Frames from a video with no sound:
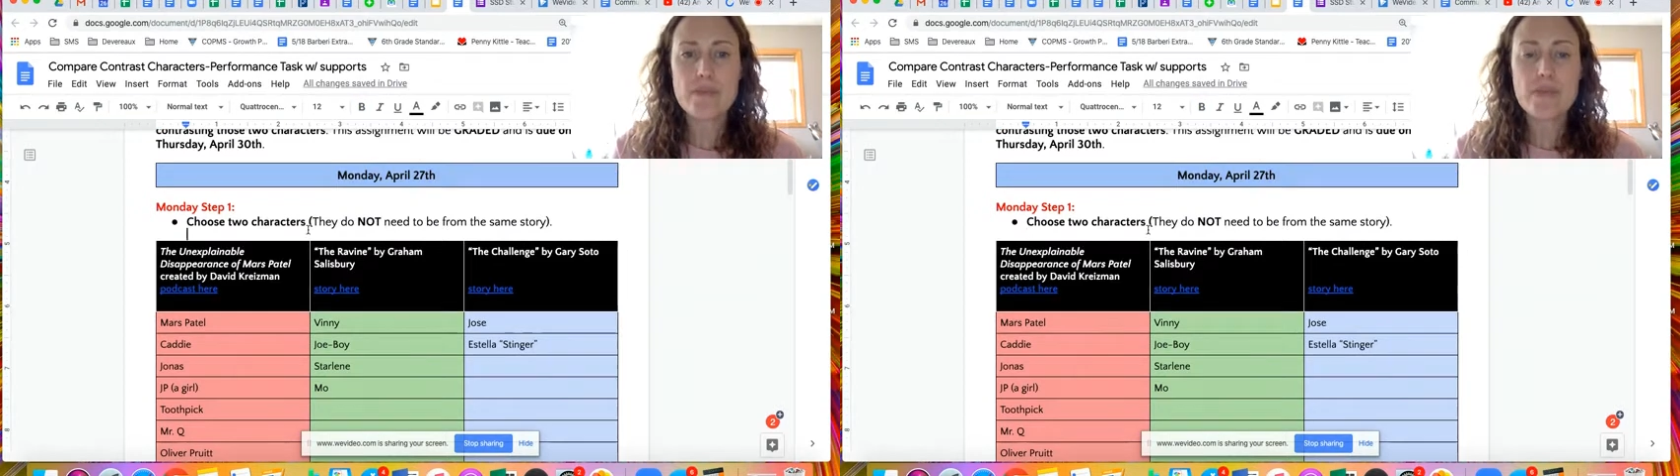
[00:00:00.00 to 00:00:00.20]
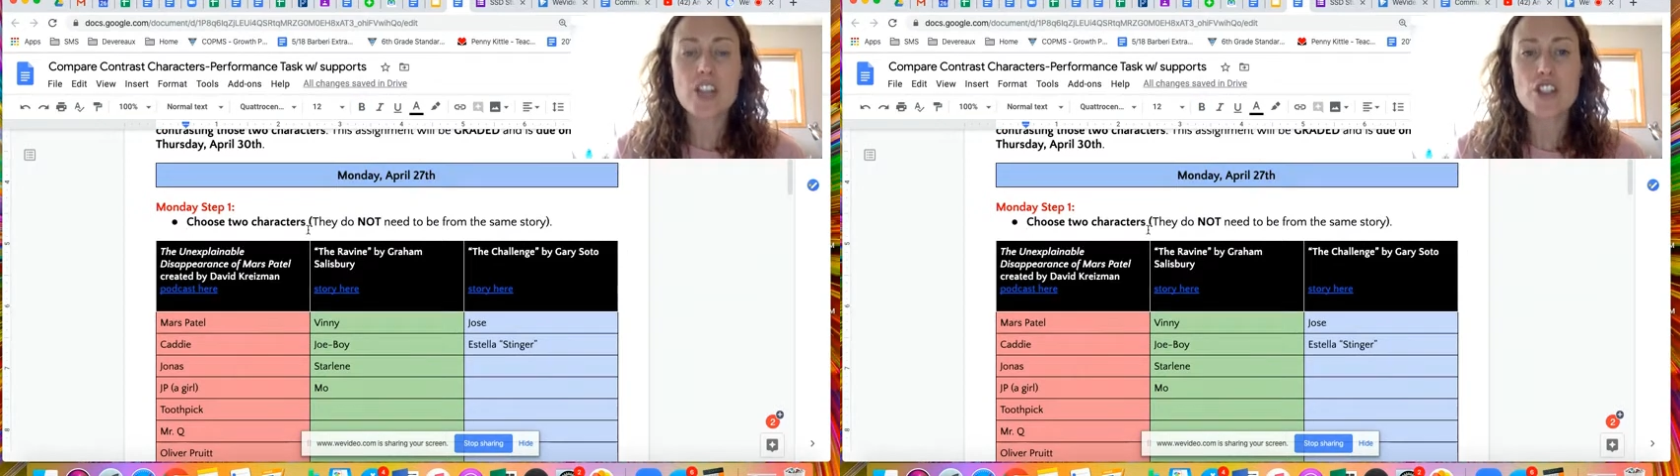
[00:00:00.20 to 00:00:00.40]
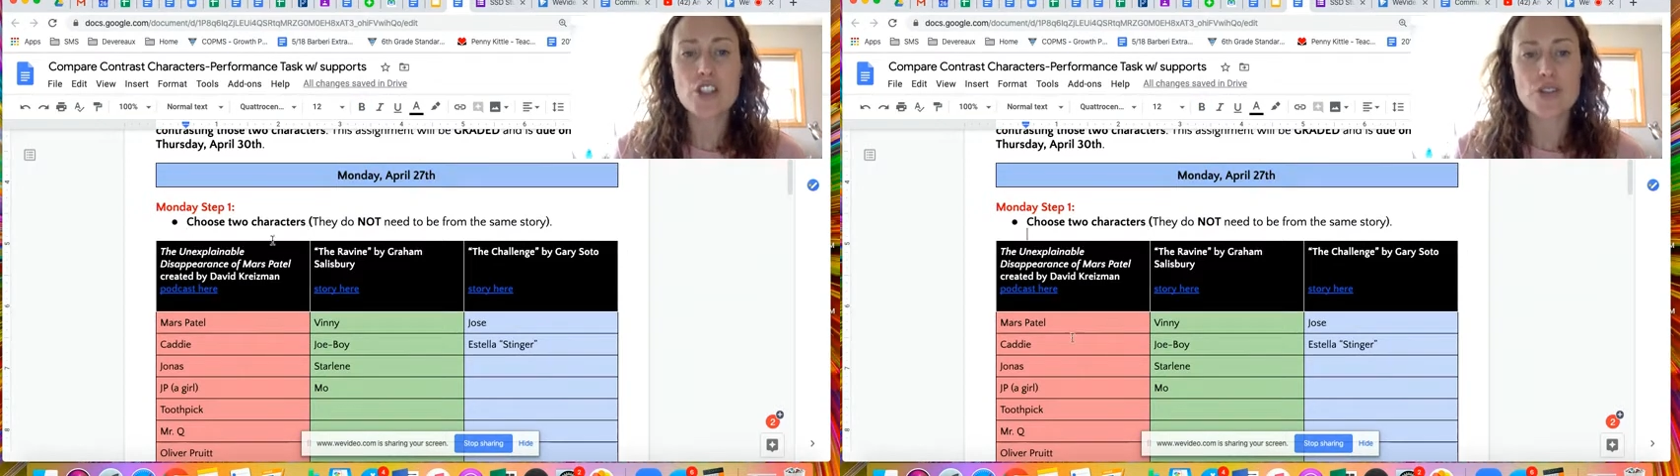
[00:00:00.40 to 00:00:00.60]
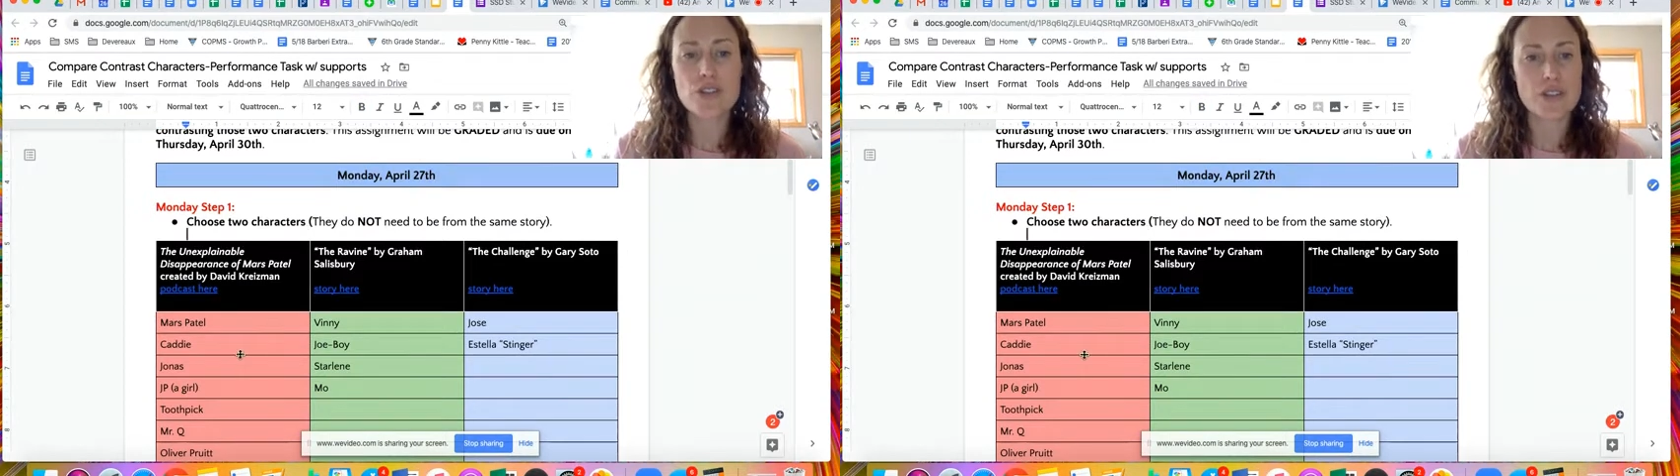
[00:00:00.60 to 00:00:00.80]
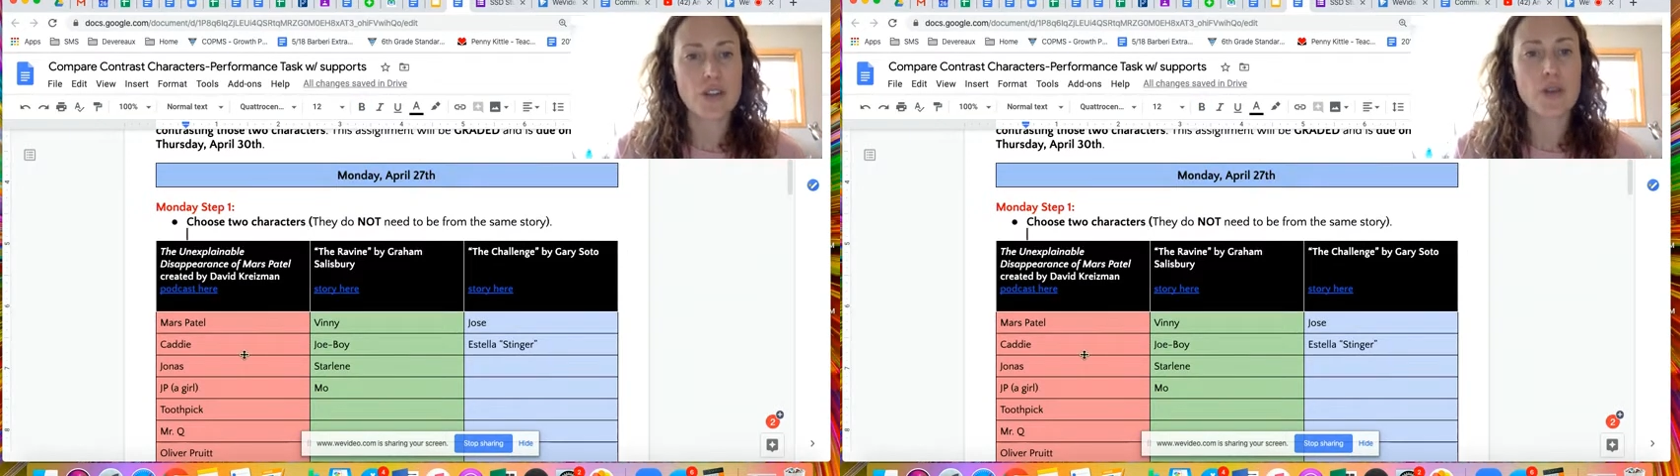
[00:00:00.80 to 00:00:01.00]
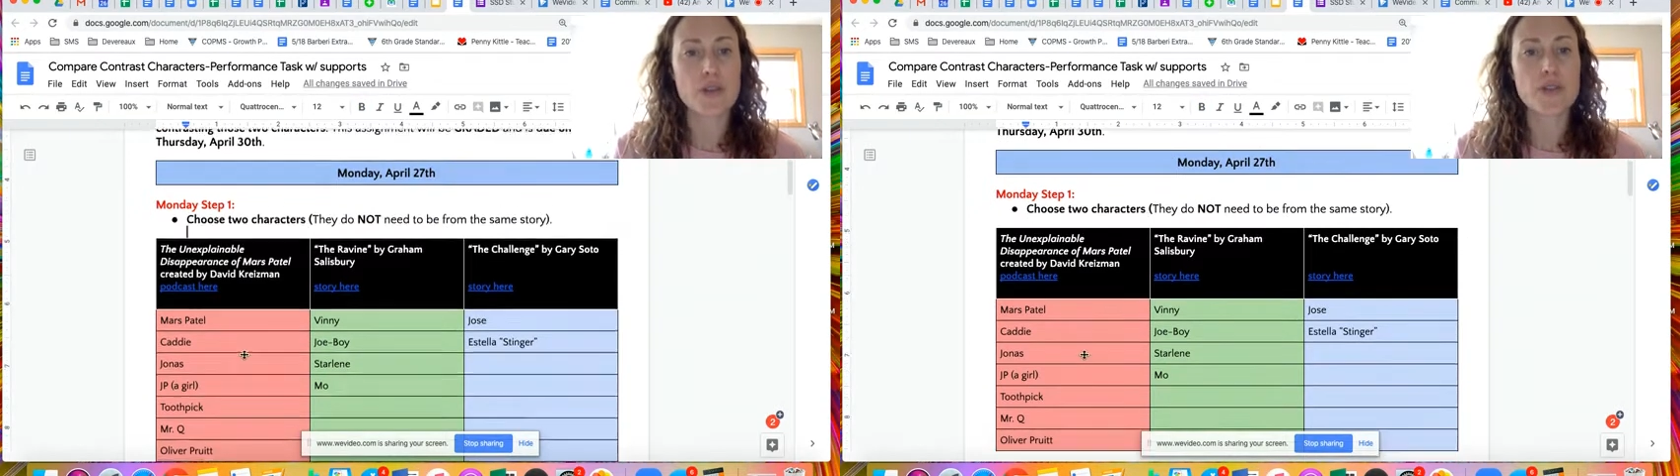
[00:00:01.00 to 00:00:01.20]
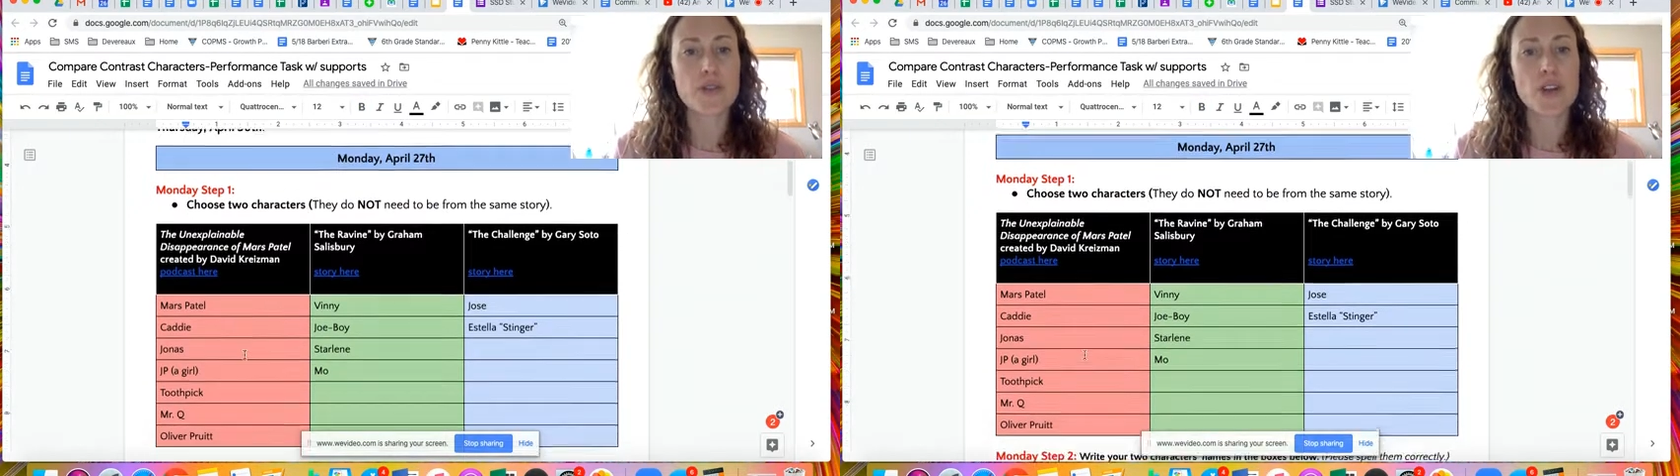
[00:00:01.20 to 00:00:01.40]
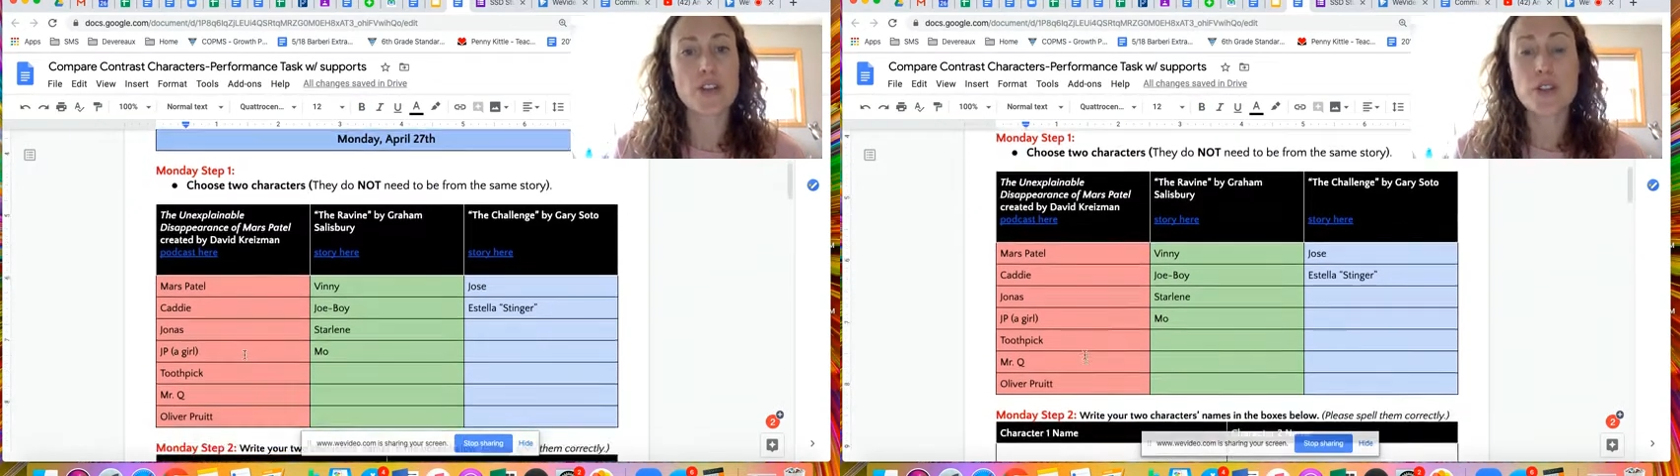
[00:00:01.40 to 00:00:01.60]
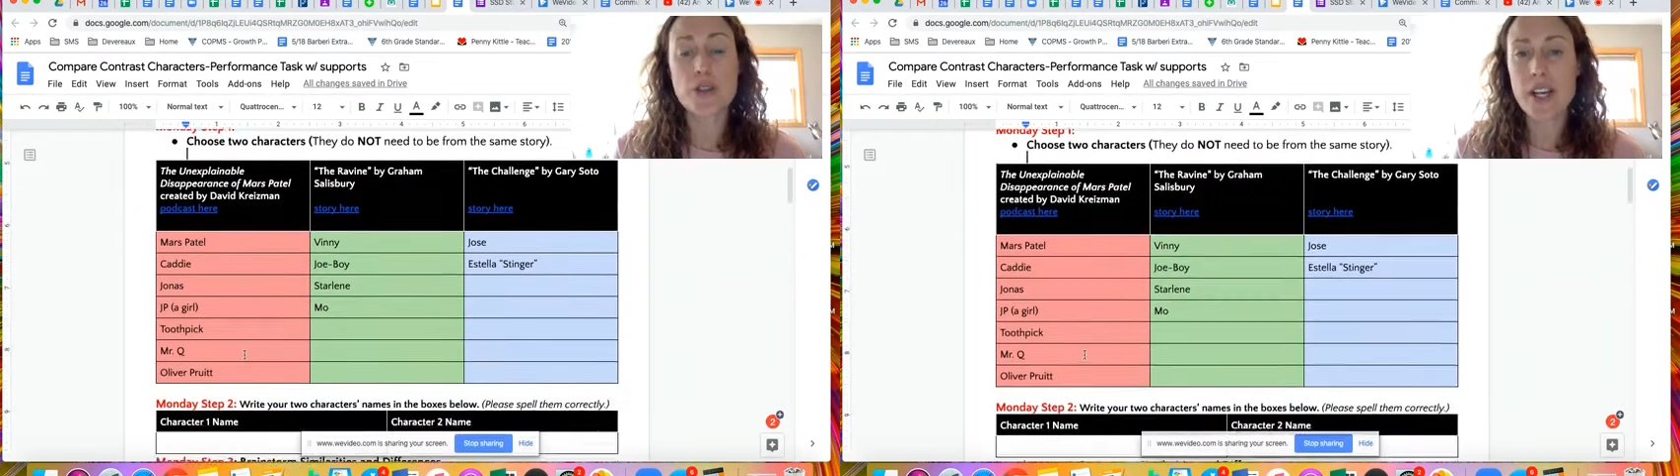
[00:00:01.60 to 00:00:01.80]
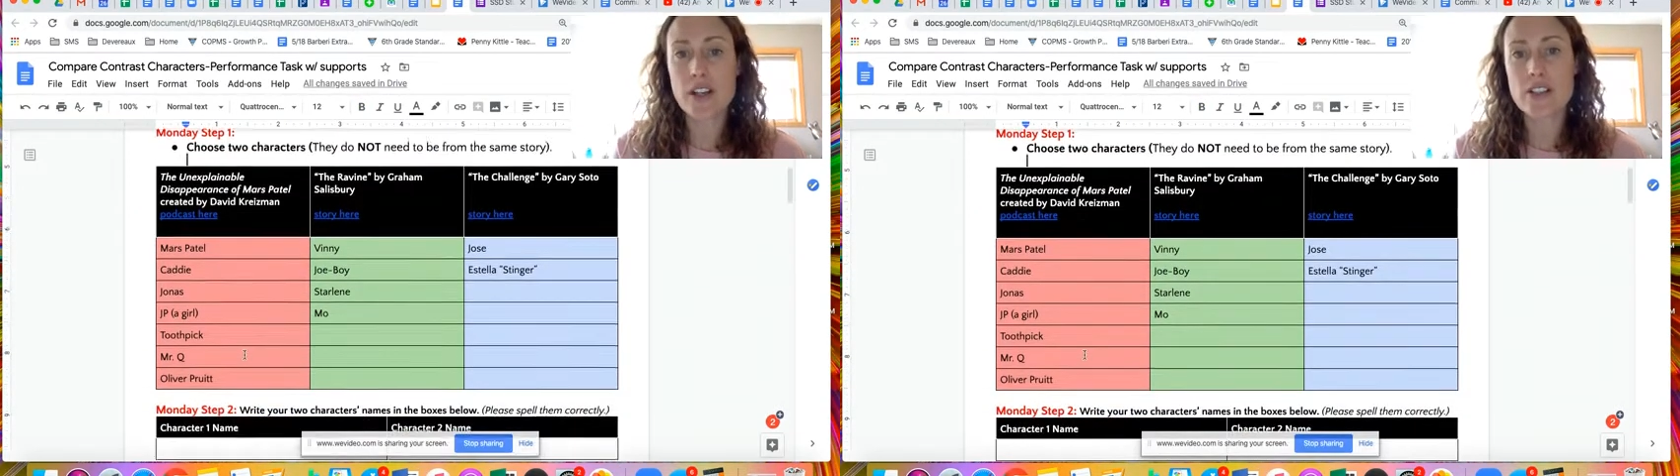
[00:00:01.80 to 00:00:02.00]
is to choose those two
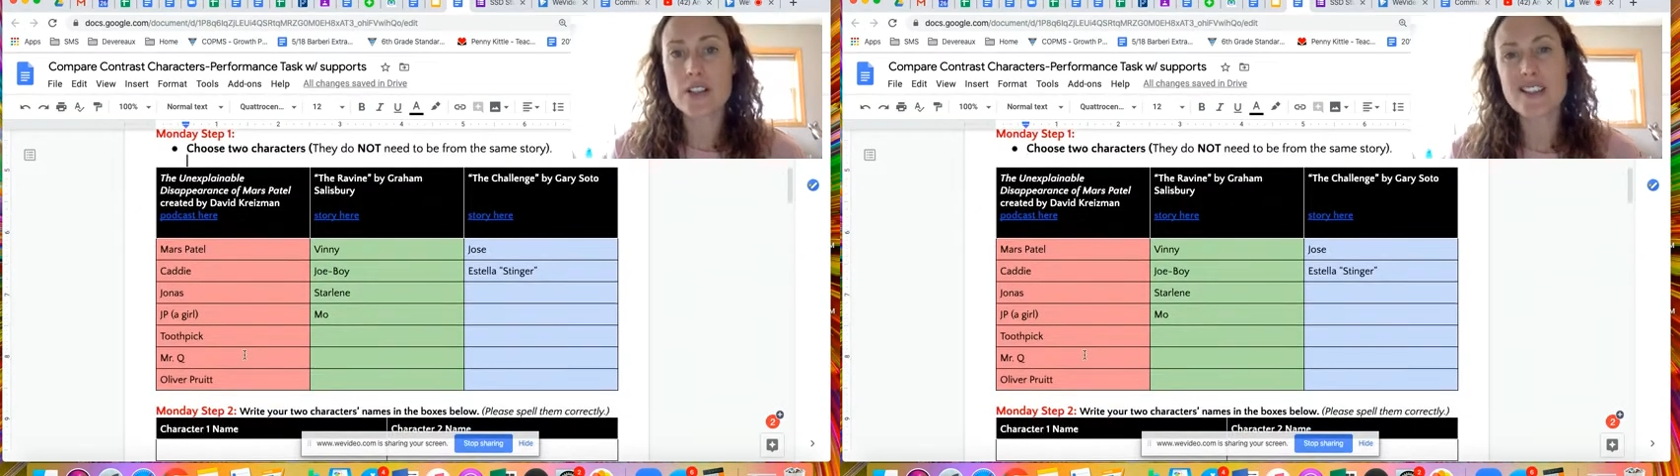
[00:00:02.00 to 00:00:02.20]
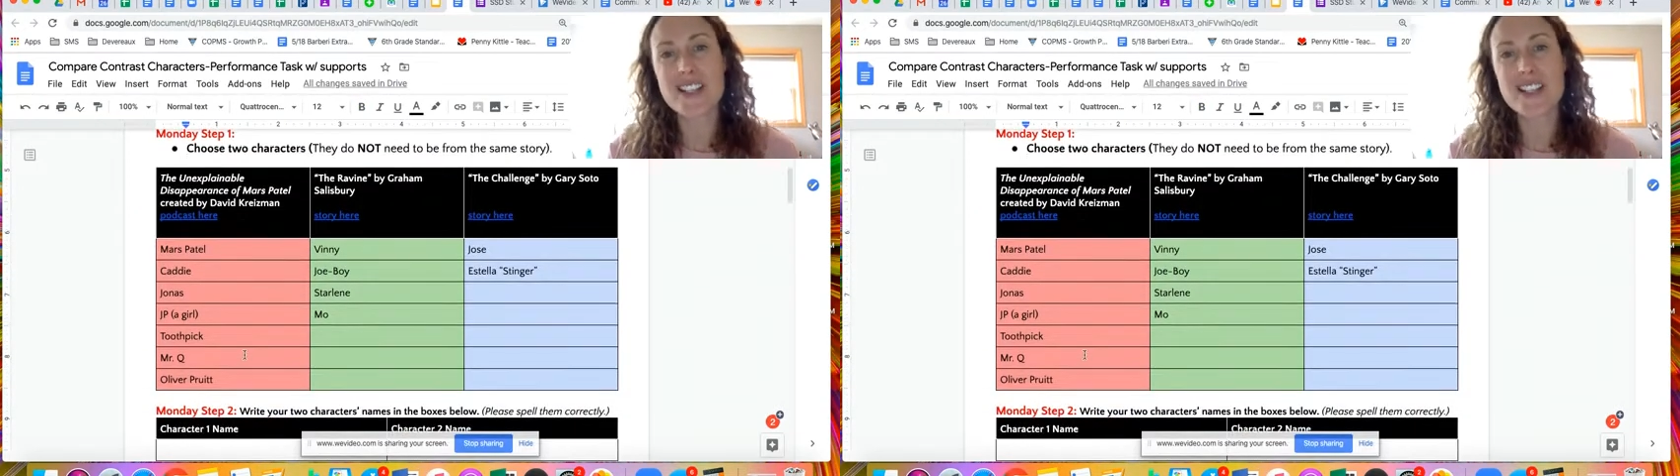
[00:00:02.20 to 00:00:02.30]
characters.